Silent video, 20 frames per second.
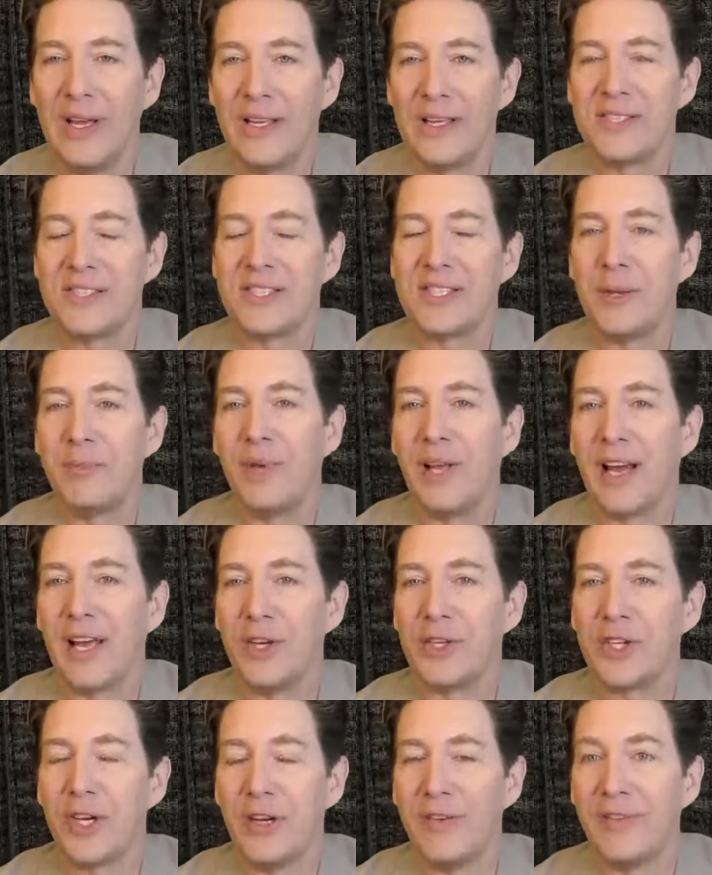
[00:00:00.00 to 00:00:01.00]

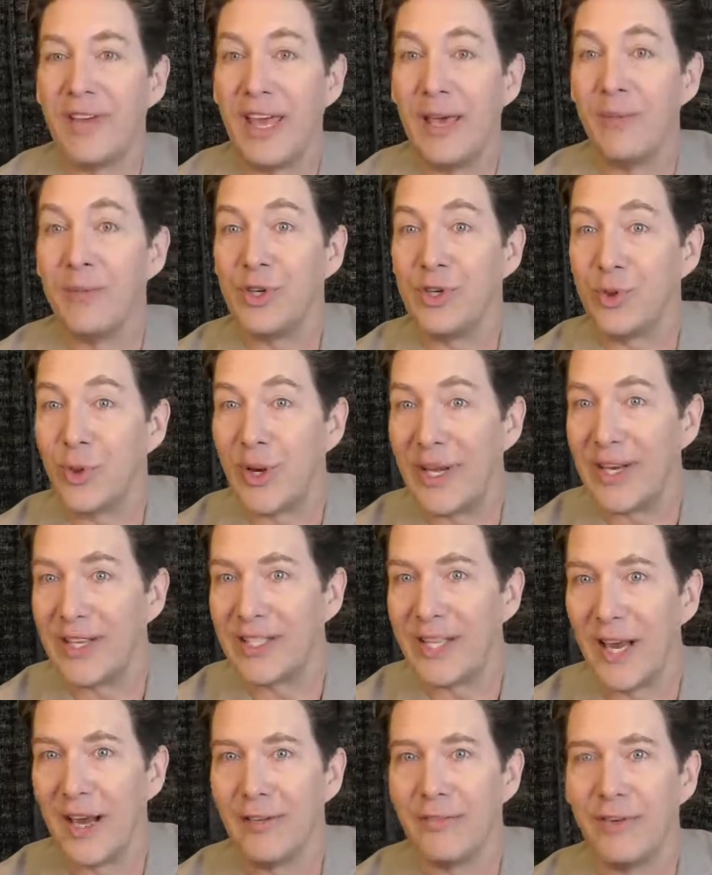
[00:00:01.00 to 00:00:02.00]
stimulation of imagery in
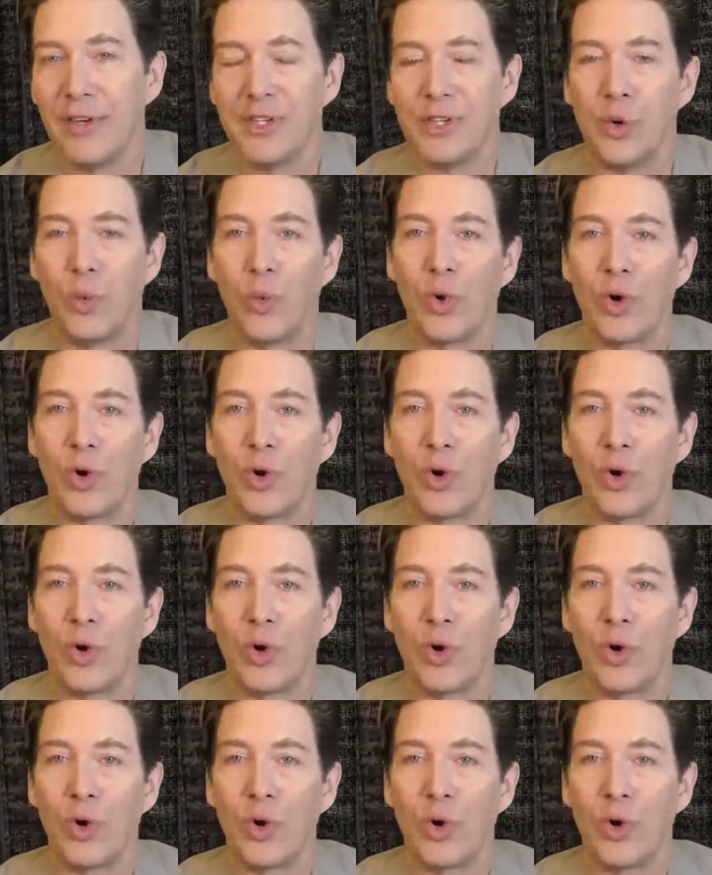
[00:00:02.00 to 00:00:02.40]
television.